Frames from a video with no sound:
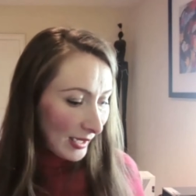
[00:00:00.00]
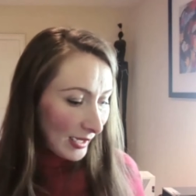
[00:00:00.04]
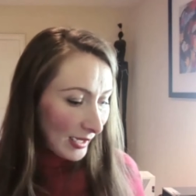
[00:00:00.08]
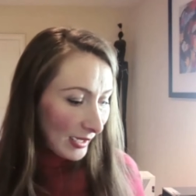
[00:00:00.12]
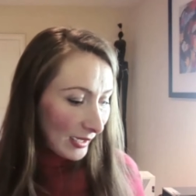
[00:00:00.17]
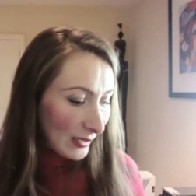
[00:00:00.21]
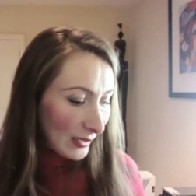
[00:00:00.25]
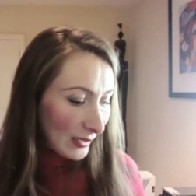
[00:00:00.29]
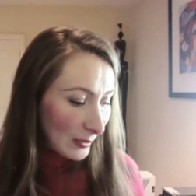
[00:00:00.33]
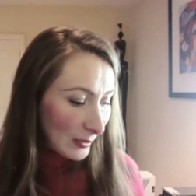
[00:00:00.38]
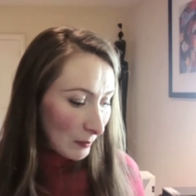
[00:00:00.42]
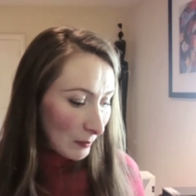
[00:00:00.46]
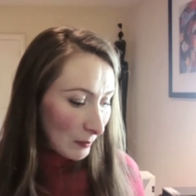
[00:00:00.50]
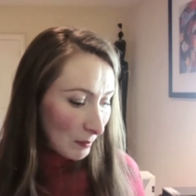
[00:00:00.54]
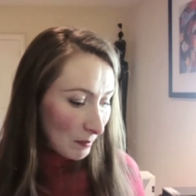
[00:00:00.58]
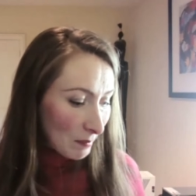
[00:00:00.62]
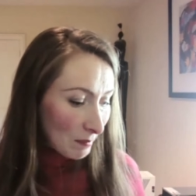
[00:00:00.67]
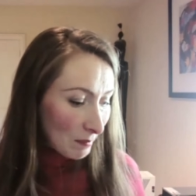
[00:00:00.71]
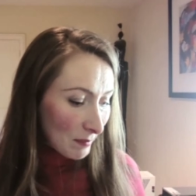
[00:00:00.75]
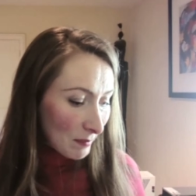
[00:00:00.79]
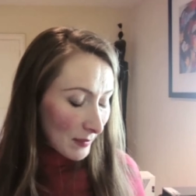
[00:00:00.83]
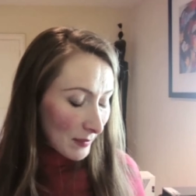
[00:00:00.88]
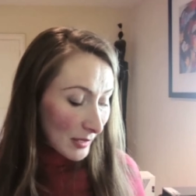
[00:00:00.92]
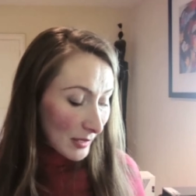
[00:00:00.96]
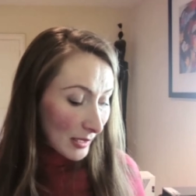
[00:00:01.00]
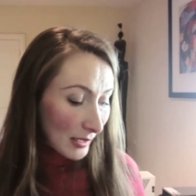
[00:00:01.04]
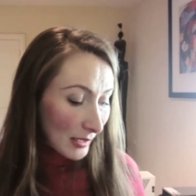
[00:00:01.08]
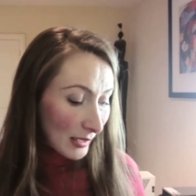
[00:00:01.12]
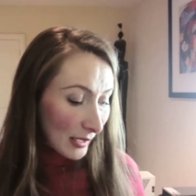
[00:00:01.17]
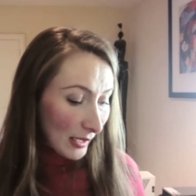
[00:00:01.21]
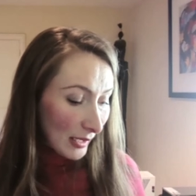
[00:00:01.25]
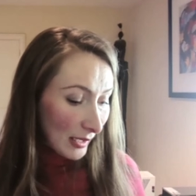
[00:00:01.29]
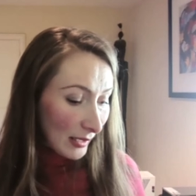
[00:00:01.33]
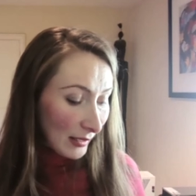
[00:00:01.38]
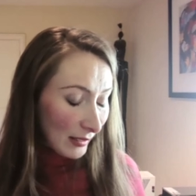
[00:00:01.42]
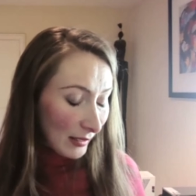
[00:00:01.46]

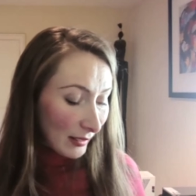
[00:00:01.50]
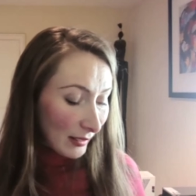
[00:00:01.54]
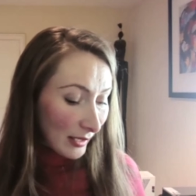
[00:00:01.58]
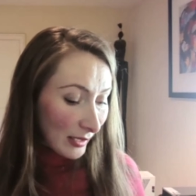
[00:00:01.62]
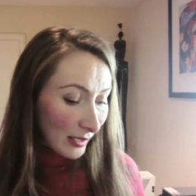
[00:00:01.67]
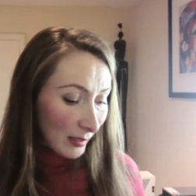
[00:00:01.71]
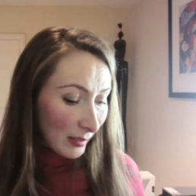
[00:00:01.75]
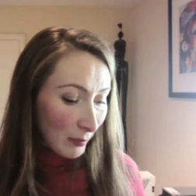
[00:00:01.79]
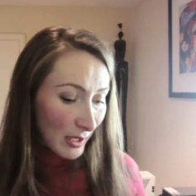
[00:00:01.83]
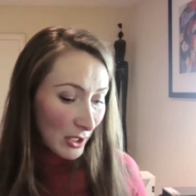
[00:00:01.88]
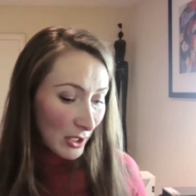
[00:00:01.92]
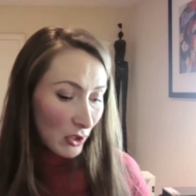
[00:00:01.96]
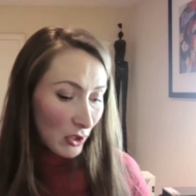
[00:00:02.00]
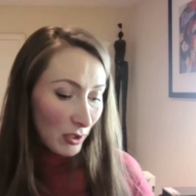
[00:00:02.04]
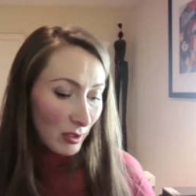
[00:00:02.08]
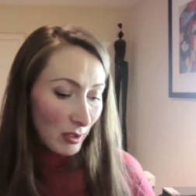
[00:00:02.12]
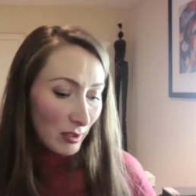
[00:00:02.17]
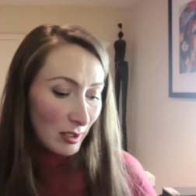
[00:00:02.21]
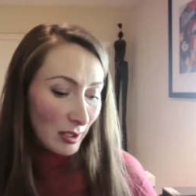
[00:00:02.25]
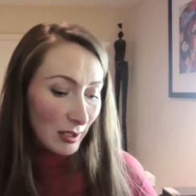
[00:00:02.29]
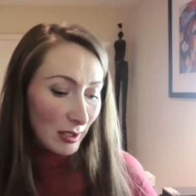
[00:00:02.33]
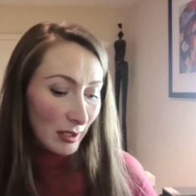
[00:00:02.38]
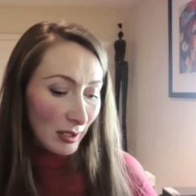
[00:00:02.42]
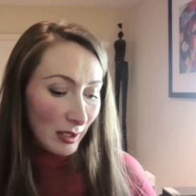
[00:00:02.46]
And like I mentioned,